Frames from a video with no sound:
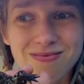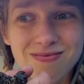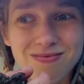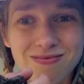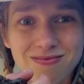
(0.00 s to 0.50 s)

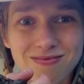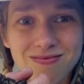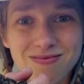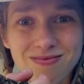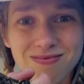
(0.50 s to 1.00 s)
hmm,
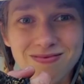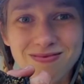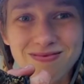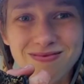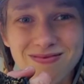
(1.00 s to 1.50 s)

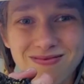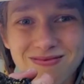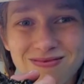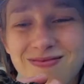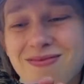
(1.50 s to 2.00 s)

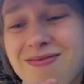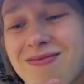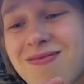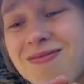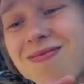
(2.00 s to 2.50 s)
hmm,
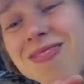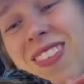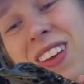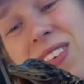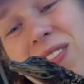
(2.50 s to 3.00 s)

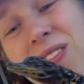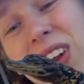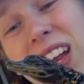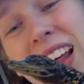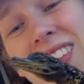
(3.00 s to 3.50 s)
what
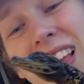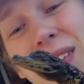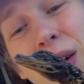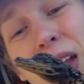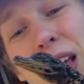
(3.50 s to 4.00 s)
did I
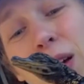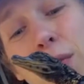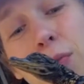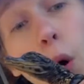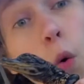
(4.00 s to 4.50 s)
say, buddy?
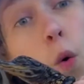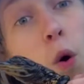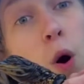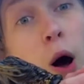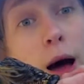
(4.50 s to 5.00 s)
Oh,
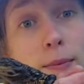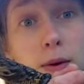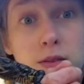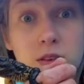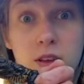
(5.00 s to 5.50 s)
I
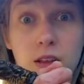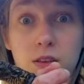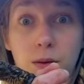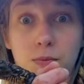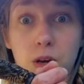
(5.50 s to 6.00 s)
must have said
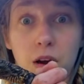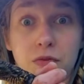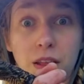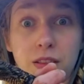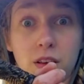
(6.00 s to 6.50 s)
something
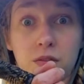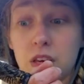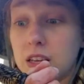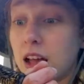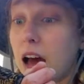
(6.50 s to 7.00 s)
offensive.
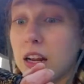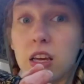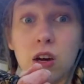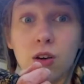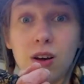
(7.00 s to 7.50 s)
He's out of
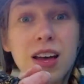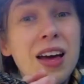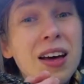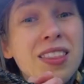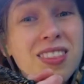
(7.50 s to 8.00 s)
here.
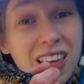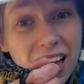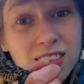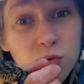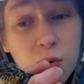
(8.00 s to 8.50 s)

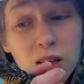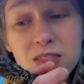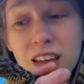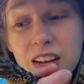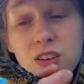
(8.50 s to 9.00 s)
That's
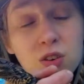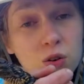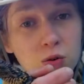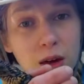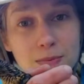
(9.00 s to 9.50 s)
what they
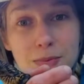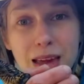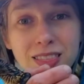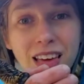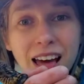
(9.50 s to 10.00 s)
do. They
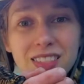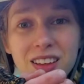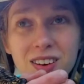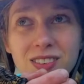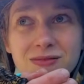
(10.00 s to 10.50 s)
make that little